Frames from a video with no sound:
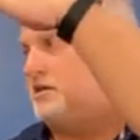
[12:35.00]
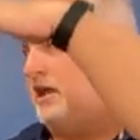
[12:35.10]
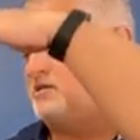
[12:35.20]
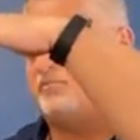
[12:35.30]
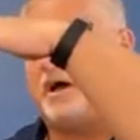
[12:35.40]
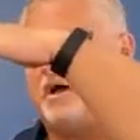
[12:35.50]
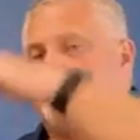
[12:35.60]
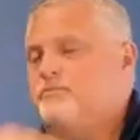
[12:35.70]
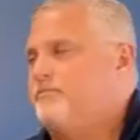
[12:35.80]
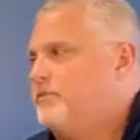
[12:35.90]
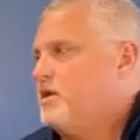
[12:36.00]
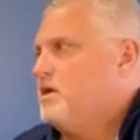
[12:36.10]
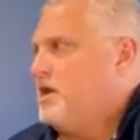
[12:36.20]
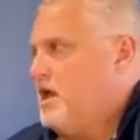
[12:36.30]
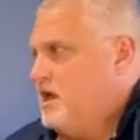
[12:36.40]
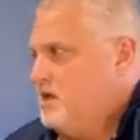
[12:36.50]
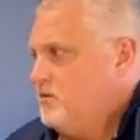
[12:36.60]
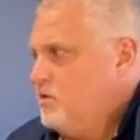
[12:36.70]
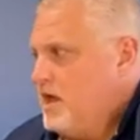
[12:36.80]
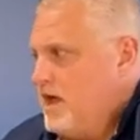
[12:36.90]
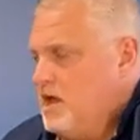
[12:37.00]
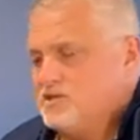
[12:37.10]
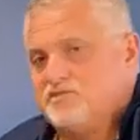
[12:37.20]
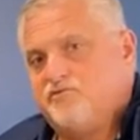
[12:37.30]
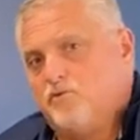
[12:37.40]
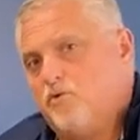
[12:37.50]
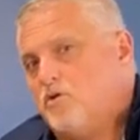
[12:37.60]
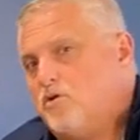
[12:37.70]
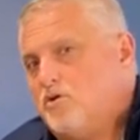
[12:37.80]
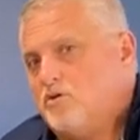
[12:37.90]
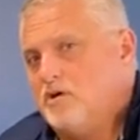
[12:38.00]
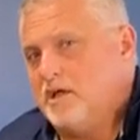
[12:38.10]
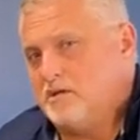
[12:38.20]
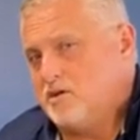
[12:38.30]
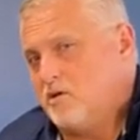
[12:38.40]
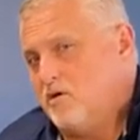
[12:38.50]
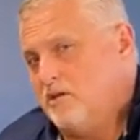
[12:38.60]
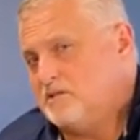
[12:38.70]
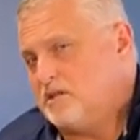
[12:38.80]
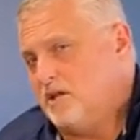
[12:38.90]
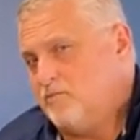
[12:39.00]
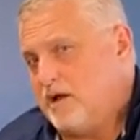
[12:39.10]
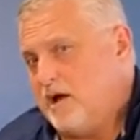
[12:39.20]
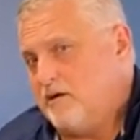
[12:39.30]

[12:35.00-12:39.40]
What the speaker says: neck to bottom. And we asked for it to go at least a little bit